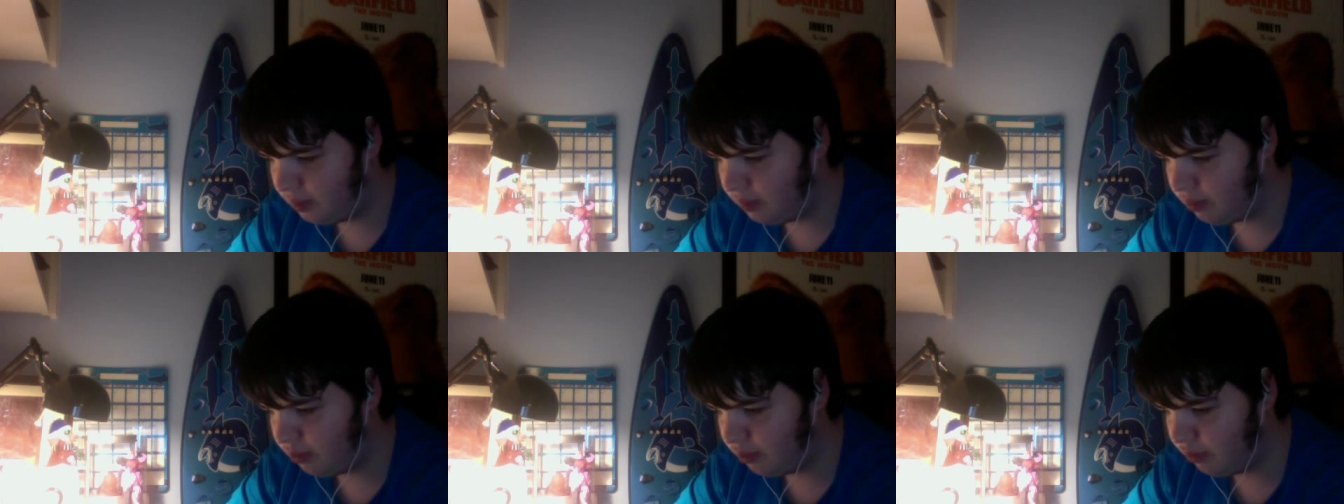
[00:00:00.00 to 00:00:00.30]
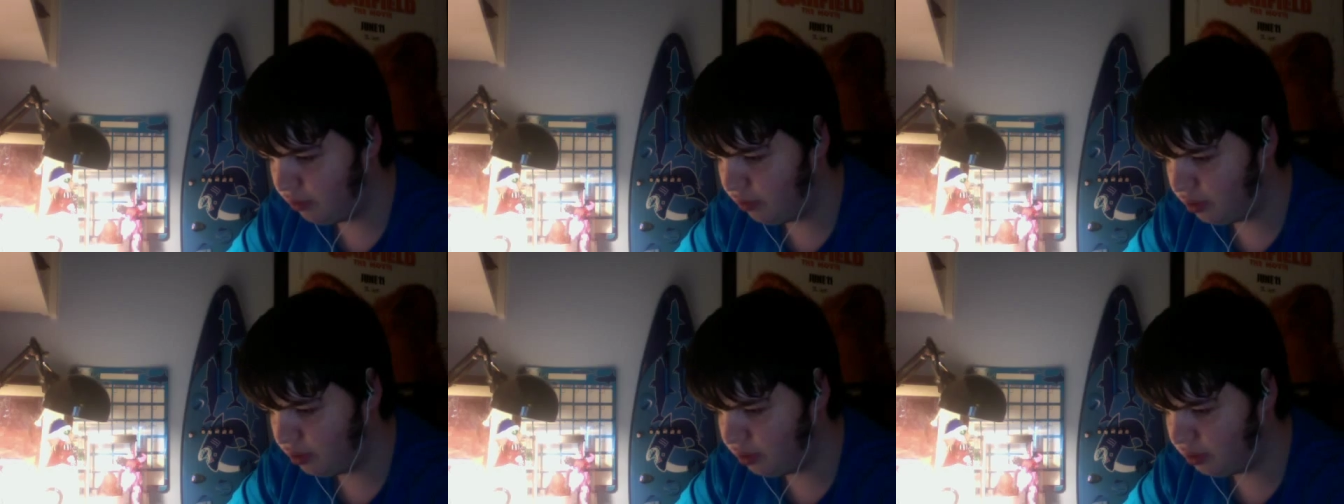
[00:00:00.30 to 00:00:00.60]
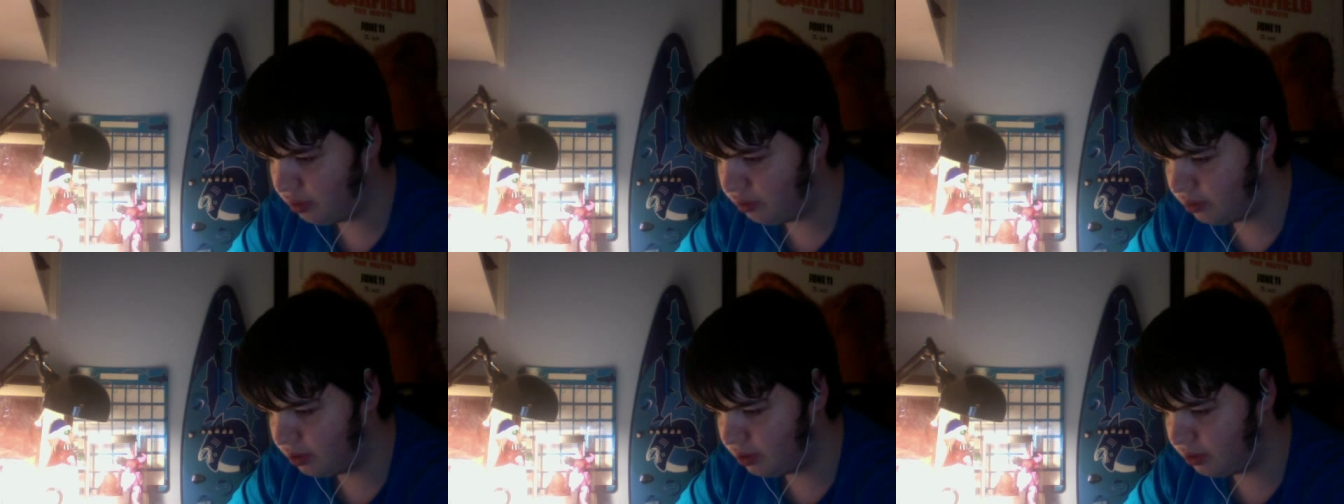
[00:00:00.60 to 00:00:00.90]
before
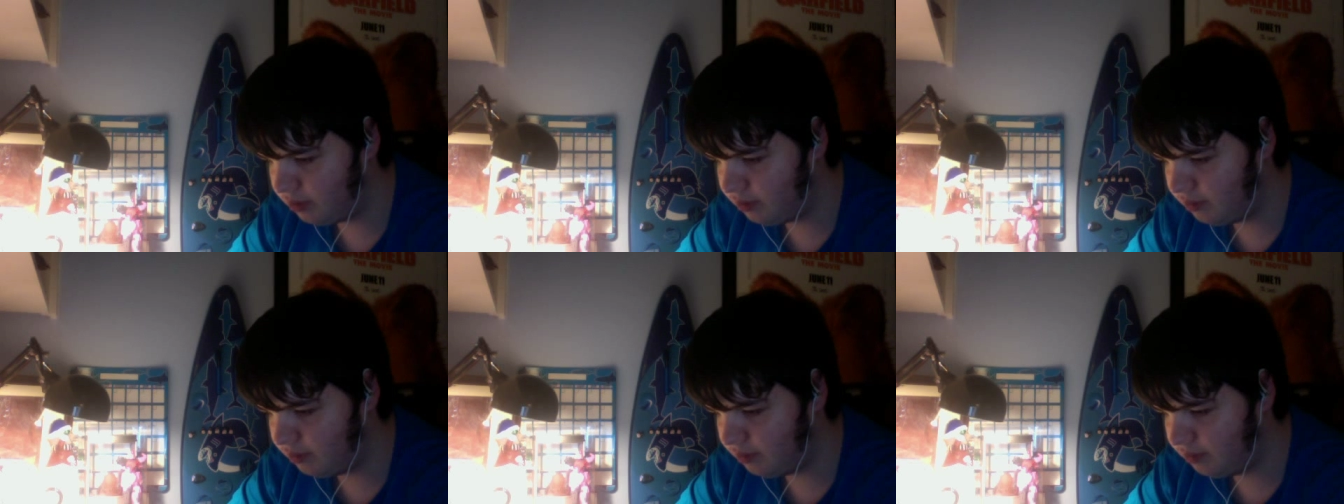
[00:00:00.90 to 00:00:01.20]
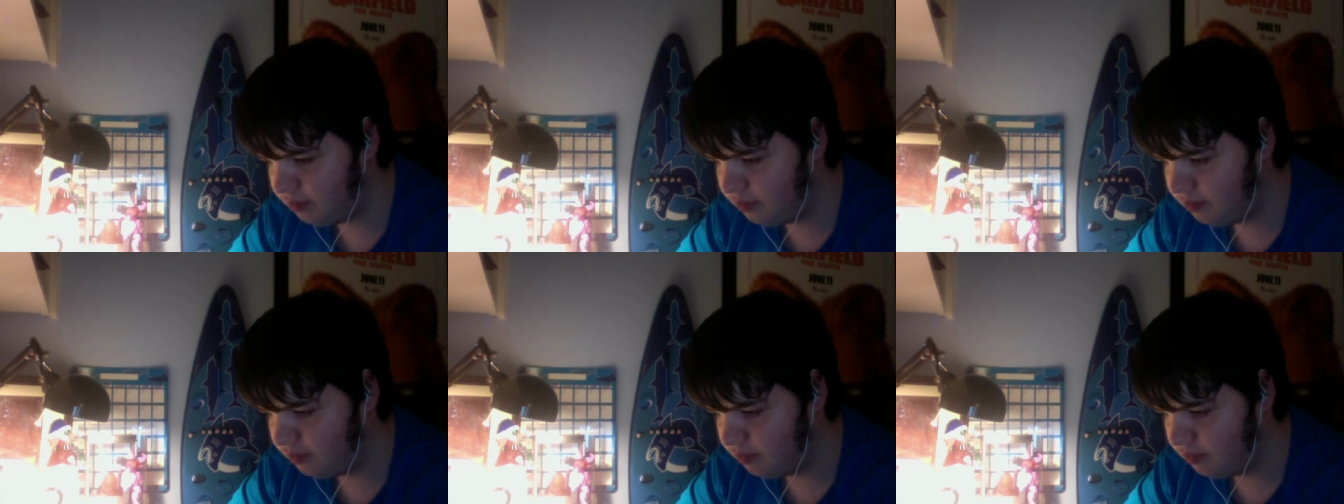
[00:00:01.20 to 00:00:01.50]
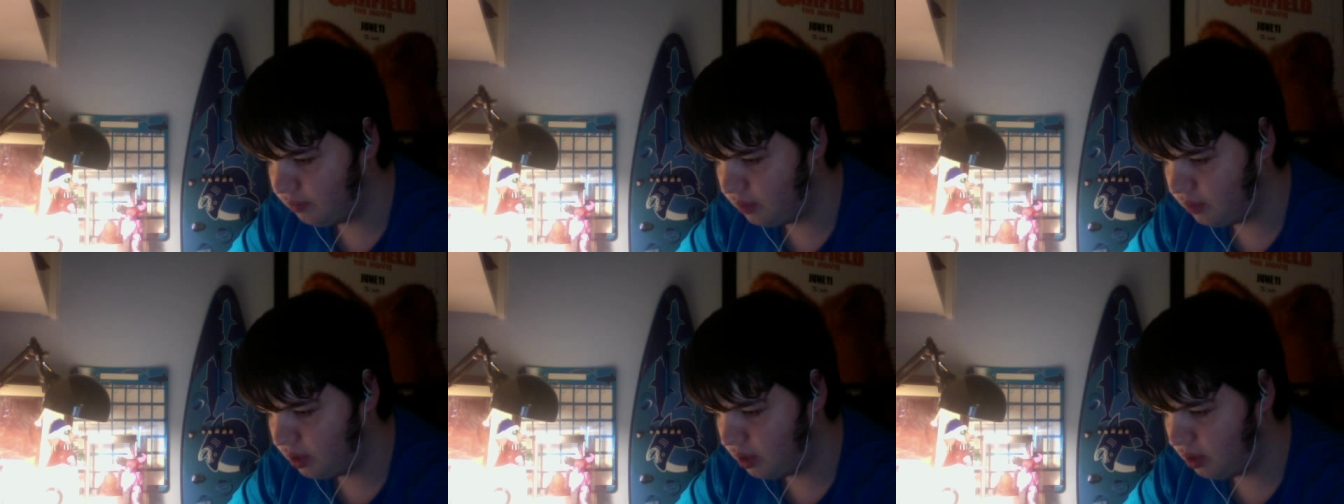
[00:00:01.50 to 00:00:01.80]
Christmas.
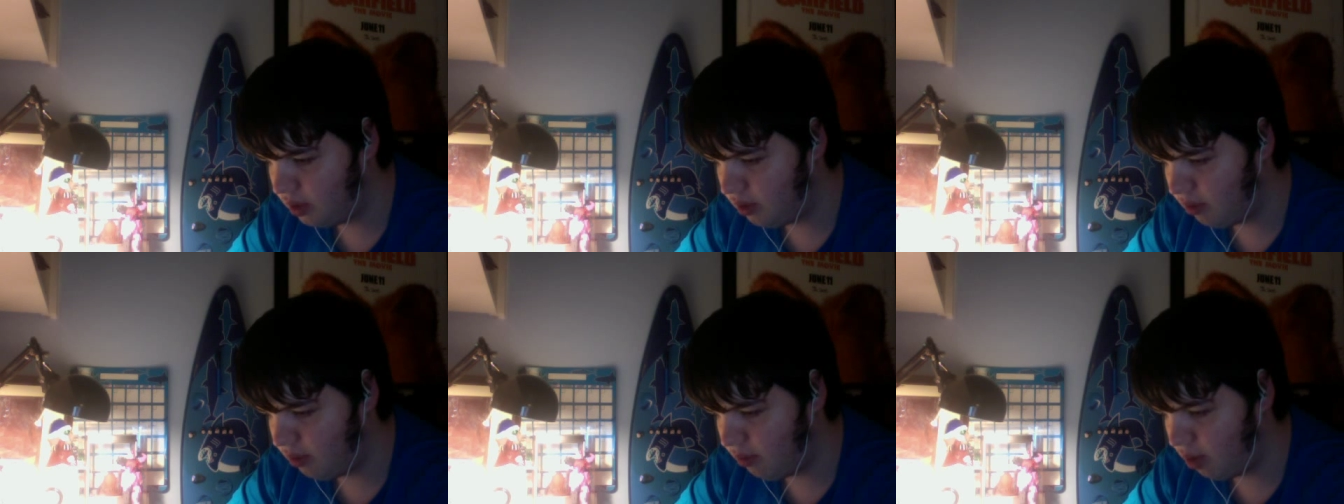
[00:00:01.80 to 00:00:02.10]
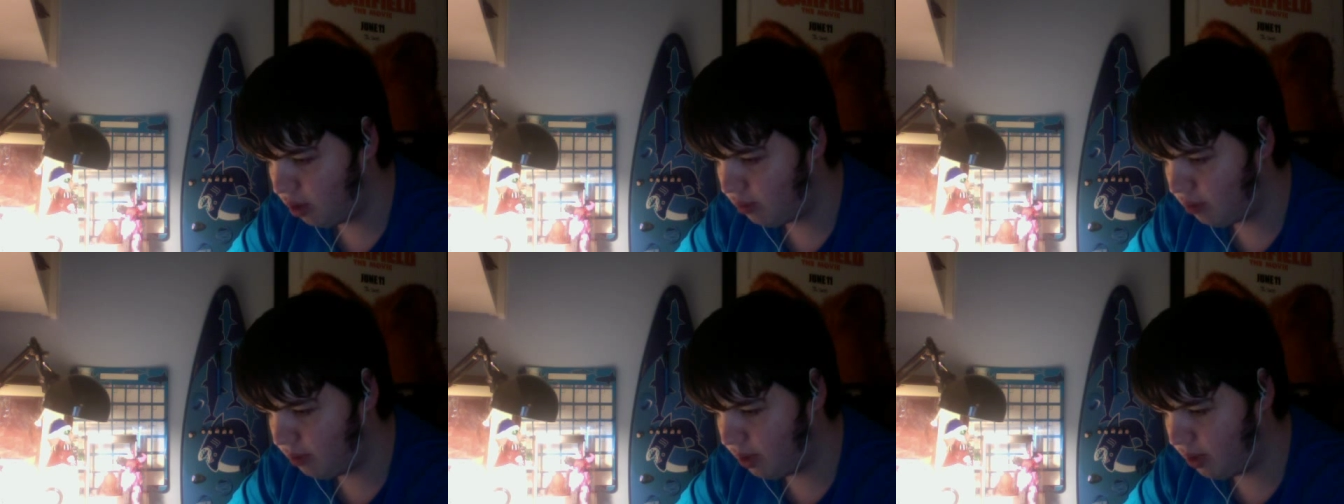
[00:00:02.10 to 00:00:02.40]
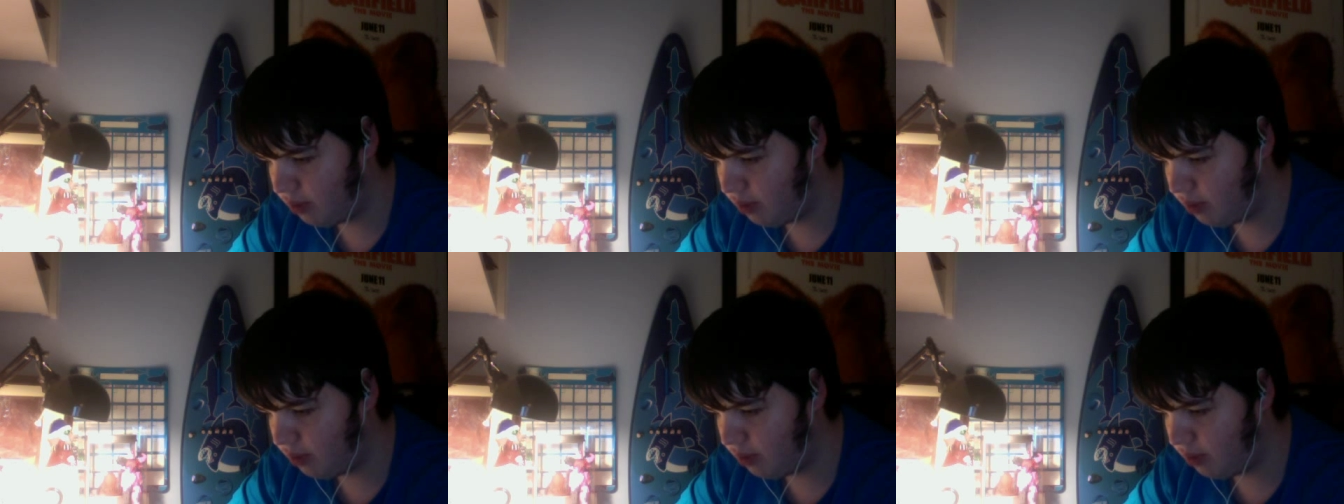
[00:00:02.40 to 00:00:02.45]
Mark my